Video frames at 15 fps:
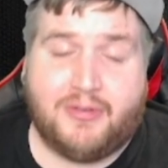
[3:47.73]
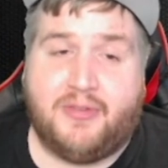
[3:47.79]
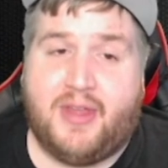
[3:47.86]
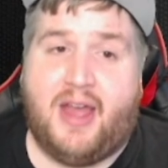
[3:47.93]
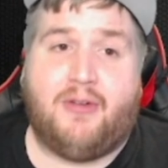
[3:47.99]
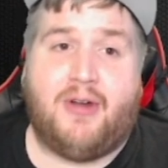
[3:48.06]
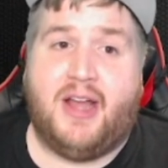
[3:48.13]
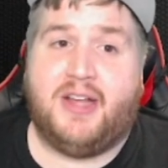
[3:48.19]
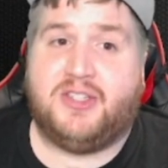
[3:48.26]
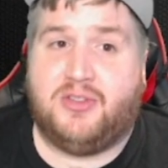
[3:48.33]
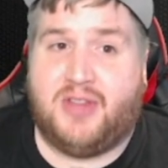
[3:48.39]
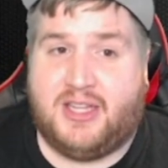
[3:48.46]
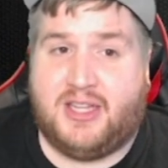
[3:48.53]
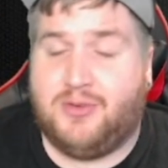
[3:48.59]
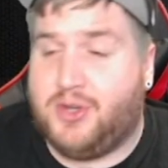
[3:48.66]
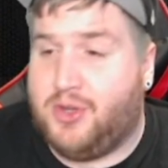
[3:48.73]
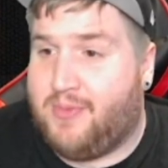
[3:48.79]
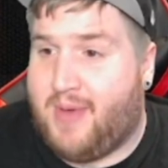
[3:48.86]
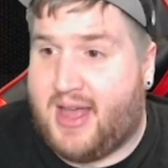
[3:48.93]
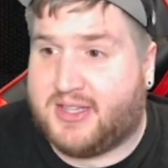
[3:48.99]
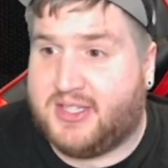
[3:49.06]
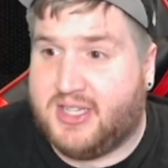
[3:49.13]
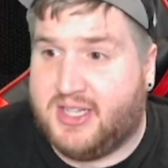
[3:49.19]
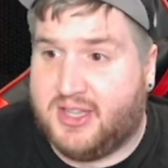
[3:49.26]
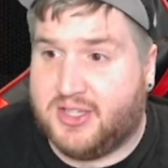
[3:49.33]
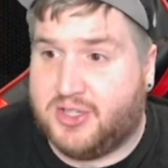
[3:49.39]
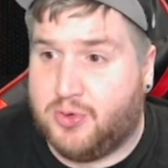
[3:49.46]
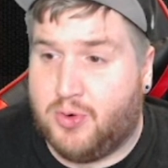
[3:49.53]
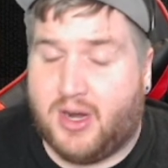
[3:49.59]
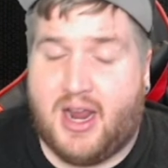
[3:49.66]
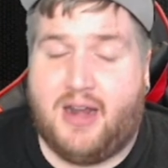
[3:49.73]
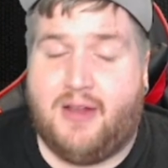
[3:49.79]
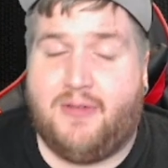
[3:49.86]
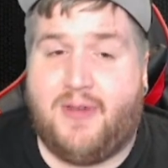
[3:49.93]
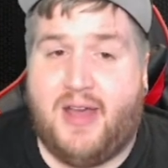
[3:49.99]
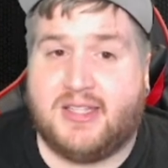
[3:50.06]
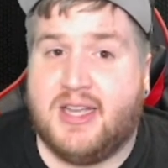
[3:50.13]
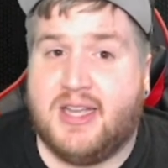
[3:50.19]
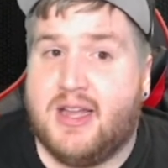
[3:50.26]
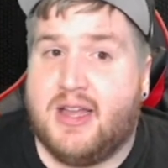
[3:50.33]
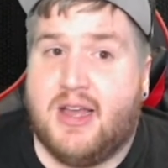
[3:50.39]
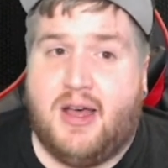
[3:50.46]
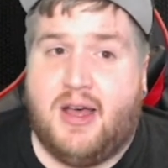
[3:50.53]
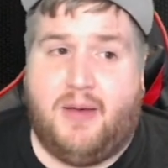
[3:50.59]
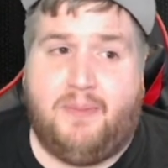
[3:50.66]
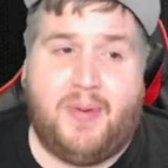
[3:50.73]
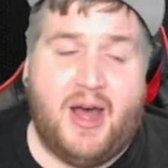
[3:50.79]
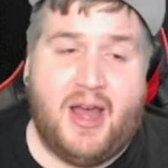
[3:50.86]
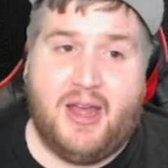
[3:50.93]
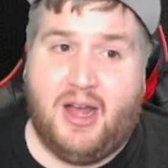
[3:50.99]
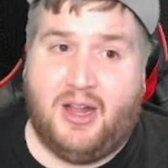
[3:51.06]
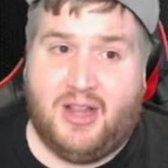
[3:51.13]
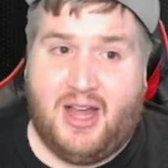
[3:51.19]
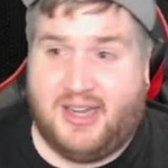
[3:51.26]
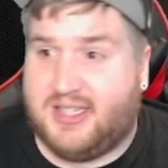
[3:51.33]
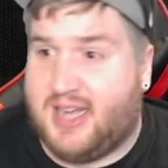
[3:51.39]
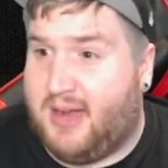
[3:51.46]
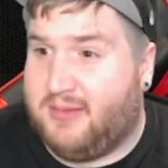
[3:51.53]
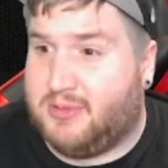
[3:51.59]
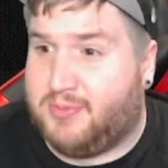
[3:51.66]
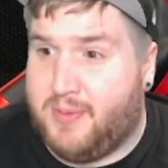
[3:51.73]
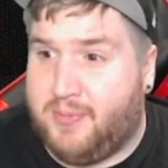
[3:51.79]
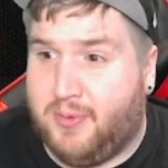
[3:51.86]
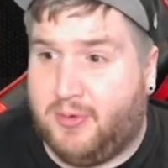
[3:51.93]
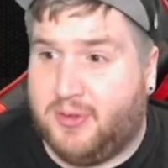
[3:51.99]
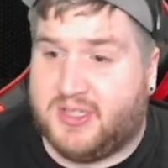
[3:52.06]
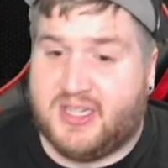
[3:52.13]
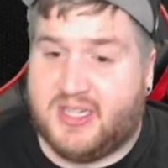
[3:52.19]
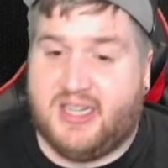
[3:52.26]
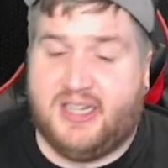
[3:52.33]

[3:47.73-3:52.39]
that, right? So that's when you Maxi the Tour Guide effect. But a lot of times people will see